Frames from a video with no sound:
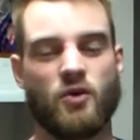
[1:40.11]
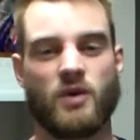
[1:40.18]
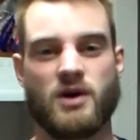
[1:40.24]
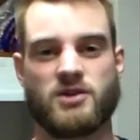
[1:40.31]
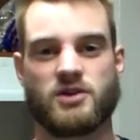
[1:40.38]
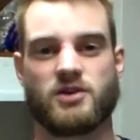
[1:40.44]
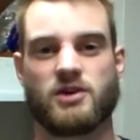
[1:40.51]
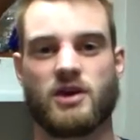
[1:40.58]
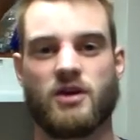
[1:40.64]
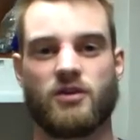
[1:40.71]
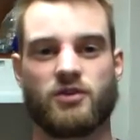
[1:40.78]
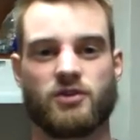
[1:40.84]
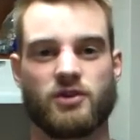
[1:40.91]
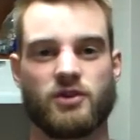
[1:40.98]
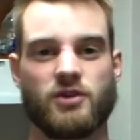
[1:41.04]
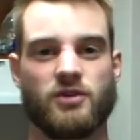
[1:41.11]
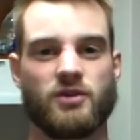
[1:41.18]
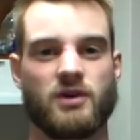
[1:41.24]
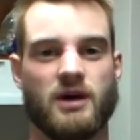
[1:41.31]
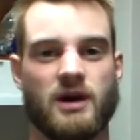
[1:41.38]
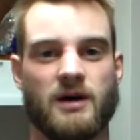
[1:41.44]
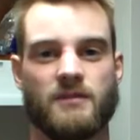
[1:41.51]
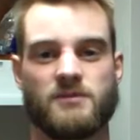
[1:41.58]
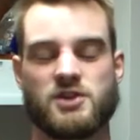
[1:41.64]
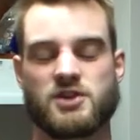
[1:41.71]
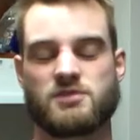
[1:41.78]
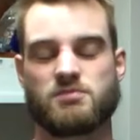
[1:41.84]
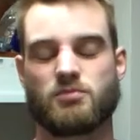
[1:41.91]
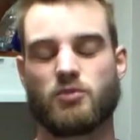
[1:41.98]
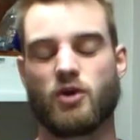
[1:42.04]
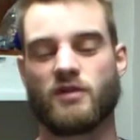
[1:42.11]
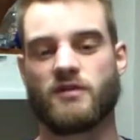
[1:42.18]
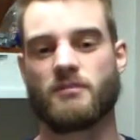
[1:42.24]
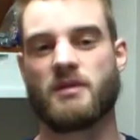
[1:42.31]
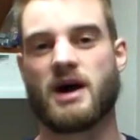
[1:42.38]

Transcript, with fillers: whether you go through um, just more of